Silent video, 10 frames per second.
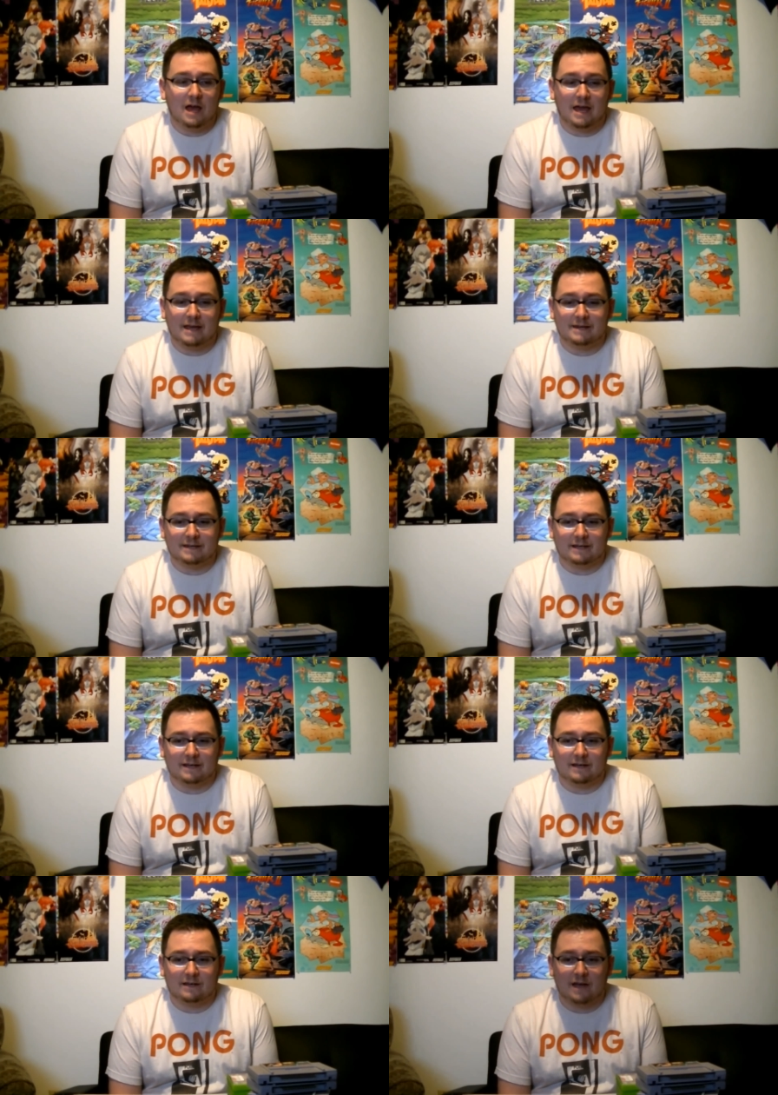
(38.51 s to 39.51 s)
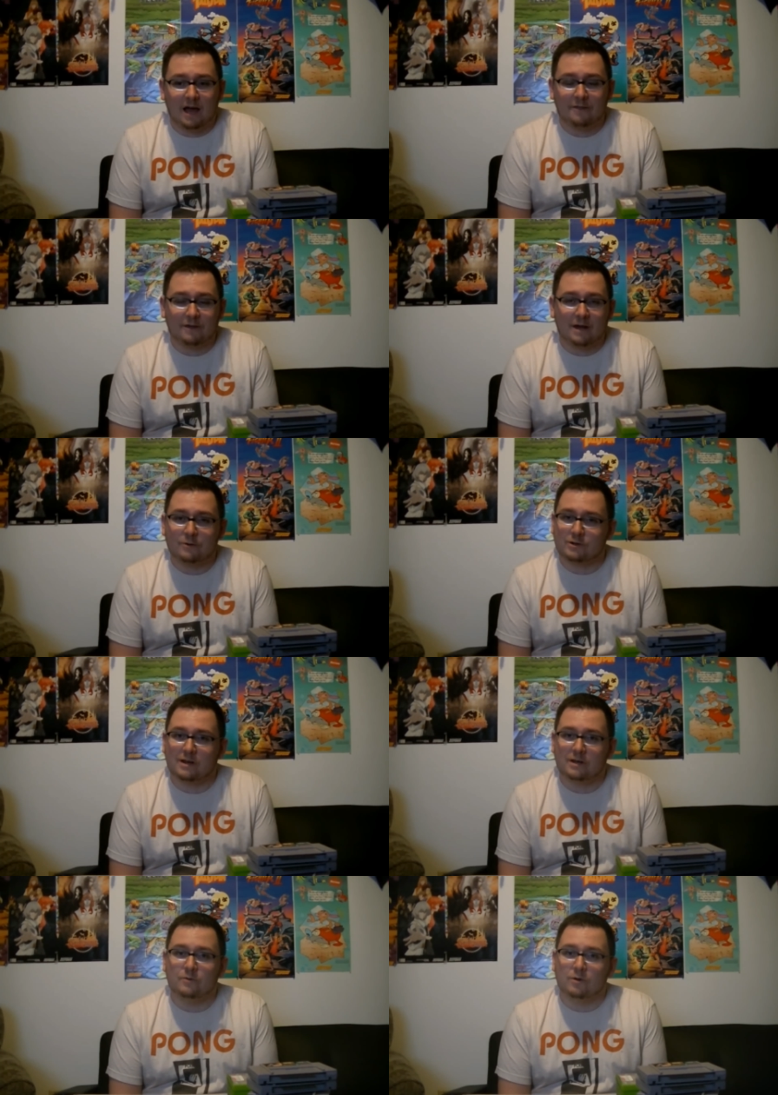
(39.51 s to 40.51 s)
and uh, I thought I would try
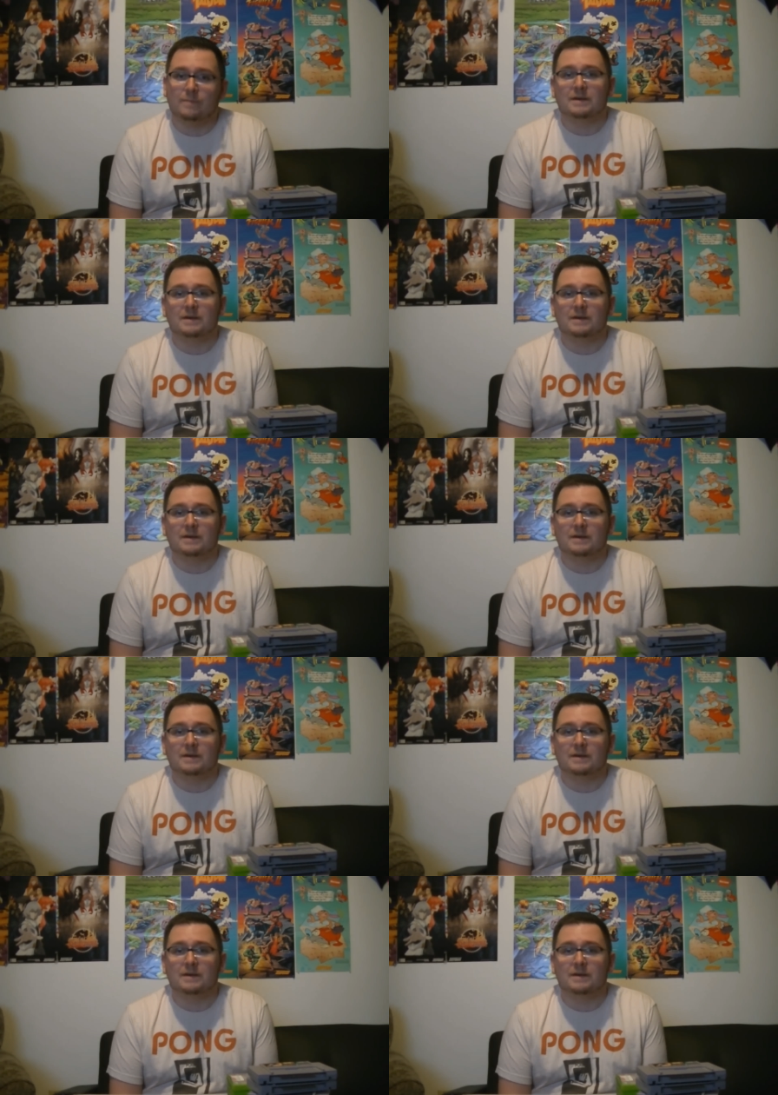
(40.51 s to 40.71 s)
to do one